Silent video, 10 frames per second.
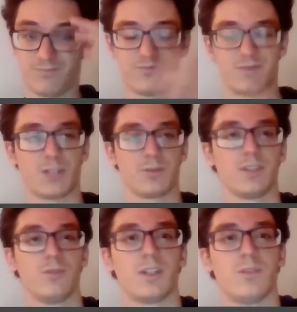Not
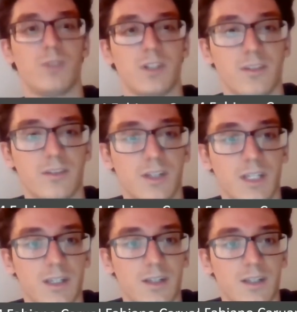really what I wanted.
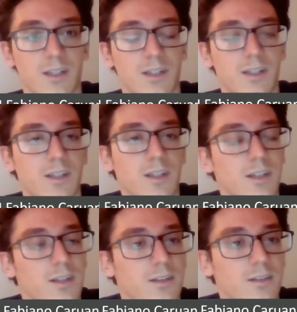
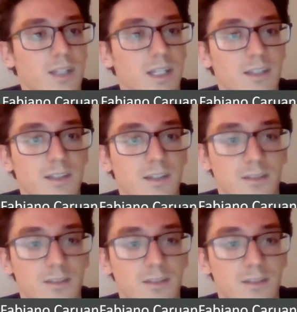Knight e6